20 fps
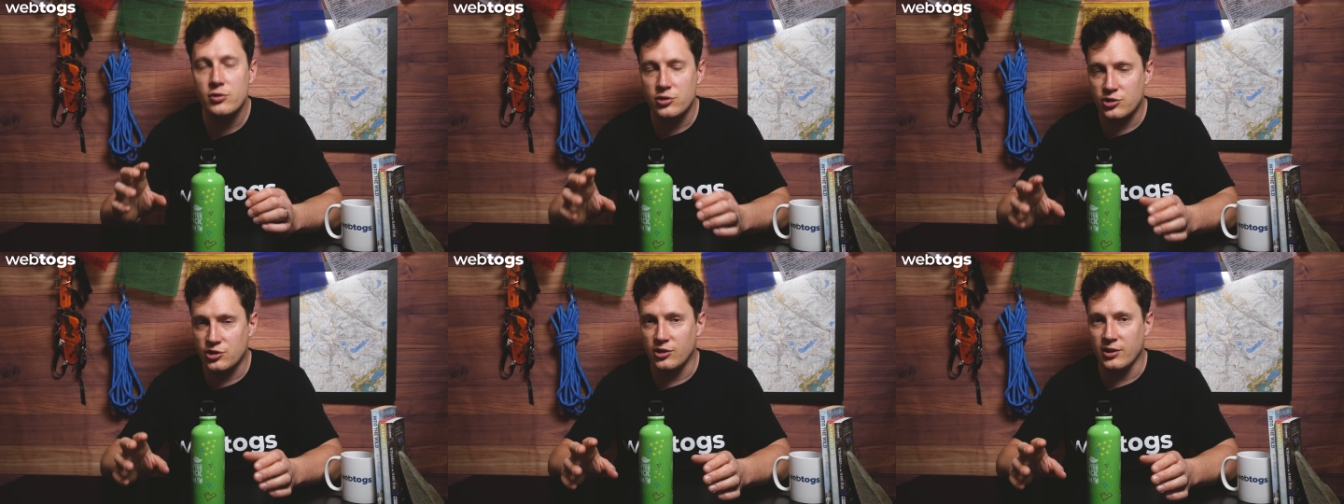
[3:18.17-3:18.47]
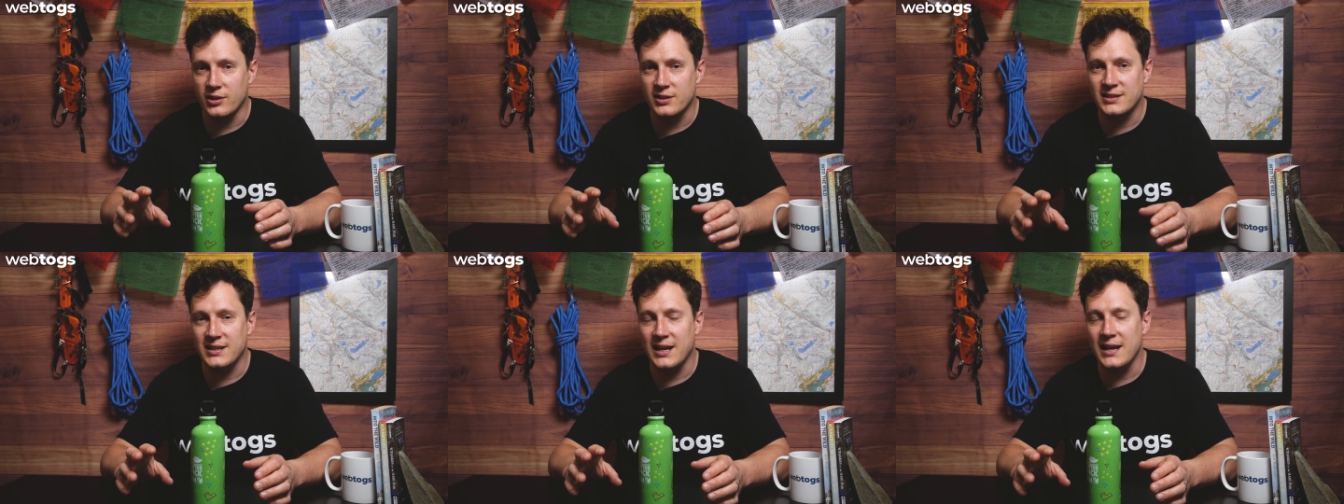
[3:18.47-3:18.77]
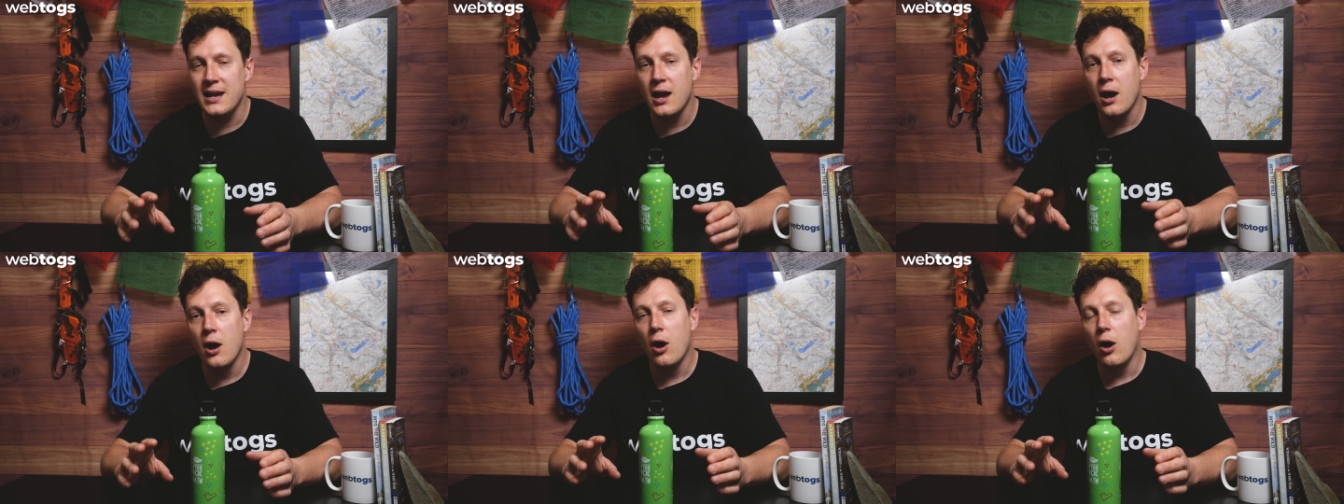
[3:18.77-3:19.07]
should I
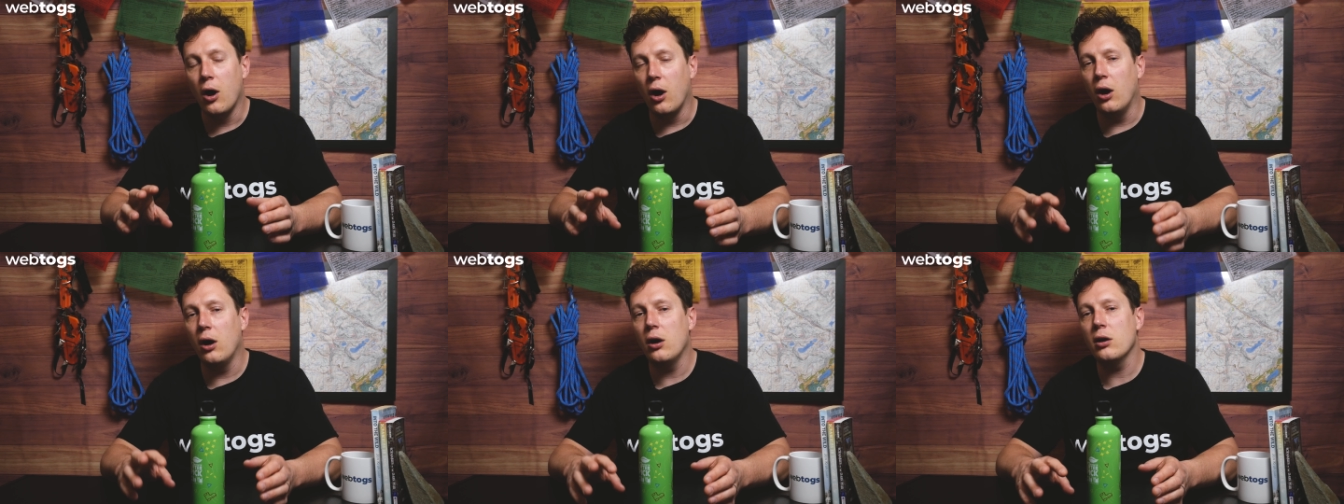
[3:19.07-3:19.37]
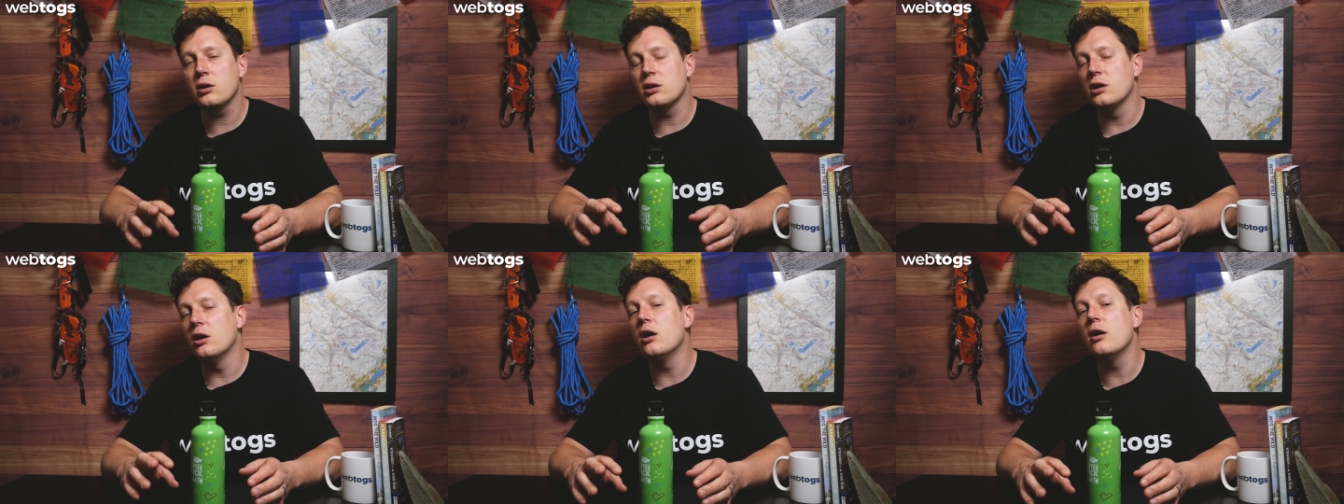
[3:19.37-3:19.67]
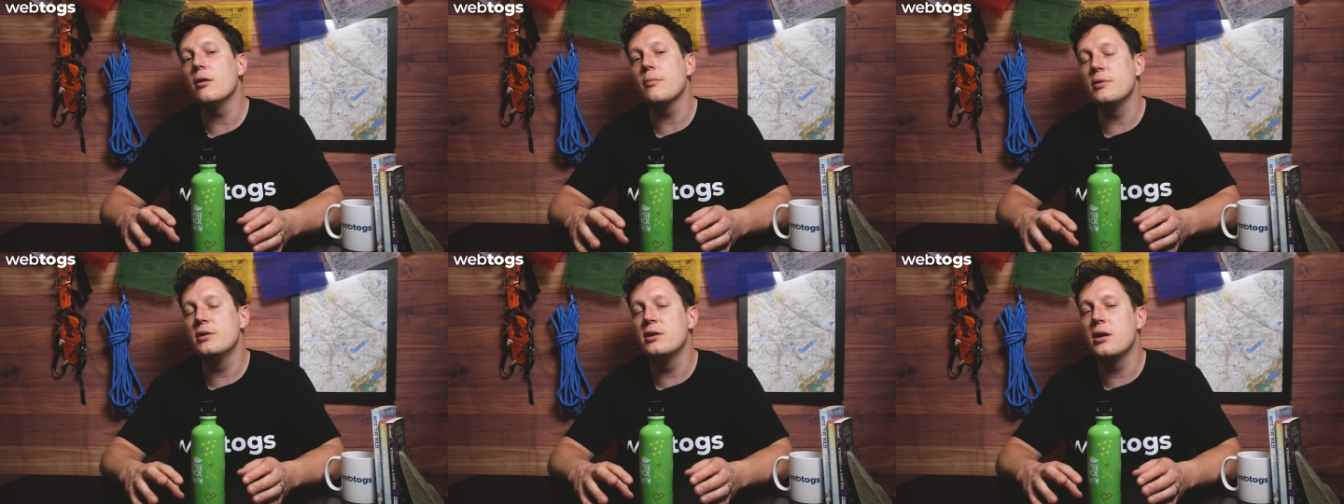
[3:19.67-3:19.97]
say, our
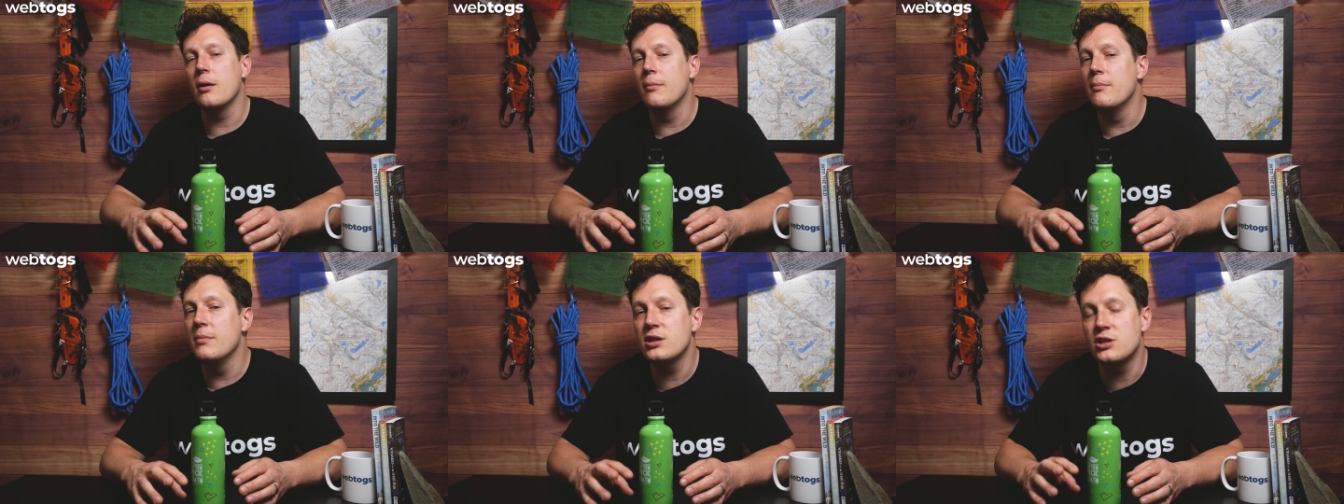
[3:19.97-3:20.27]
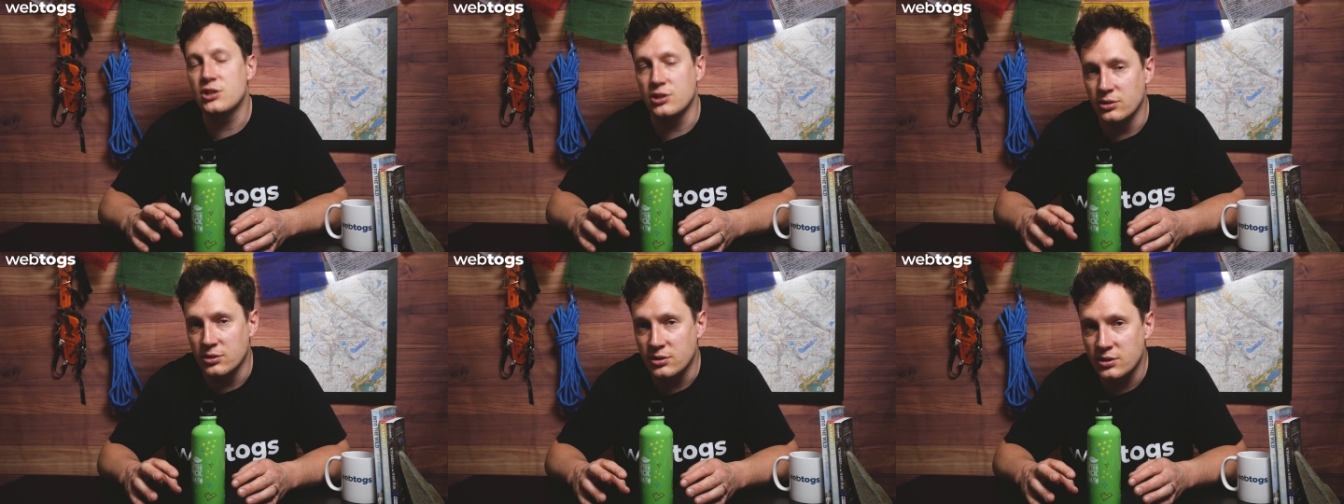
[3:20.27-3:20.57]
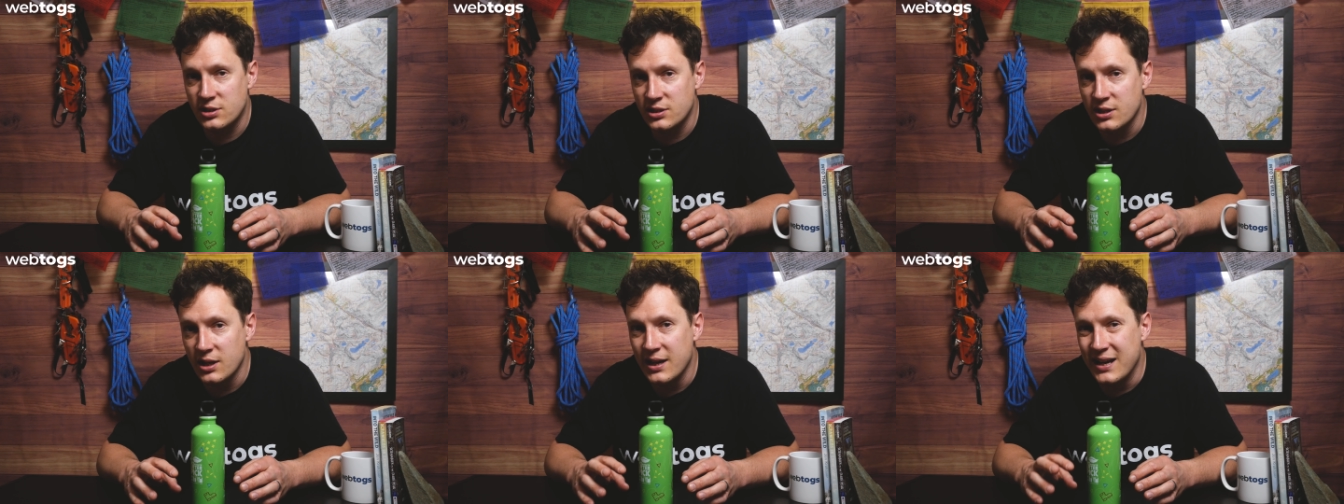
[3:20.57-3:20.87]
carbon
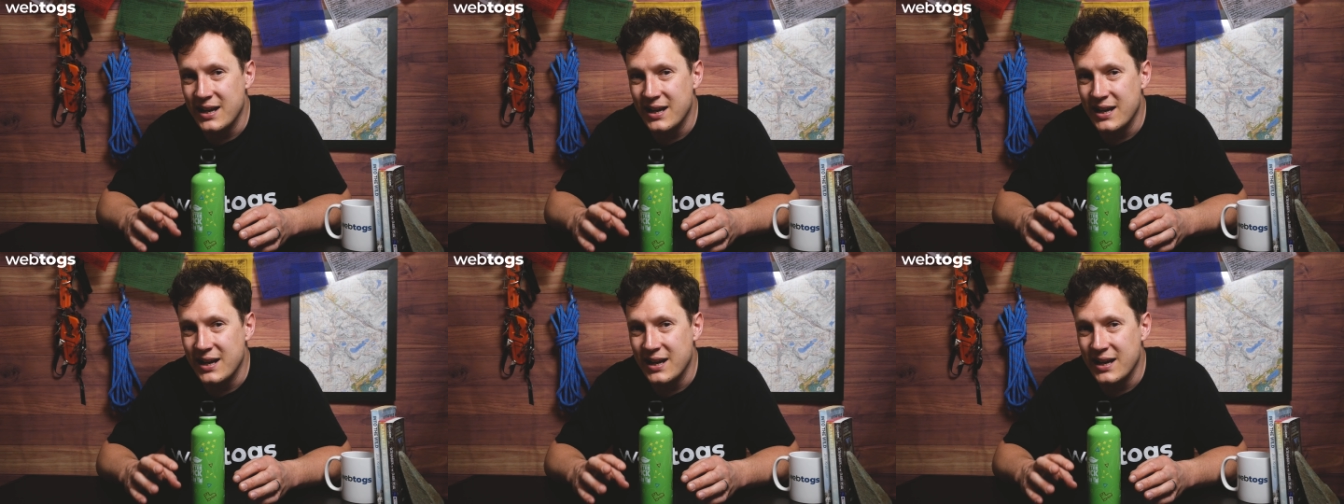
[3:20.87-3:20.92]
emissions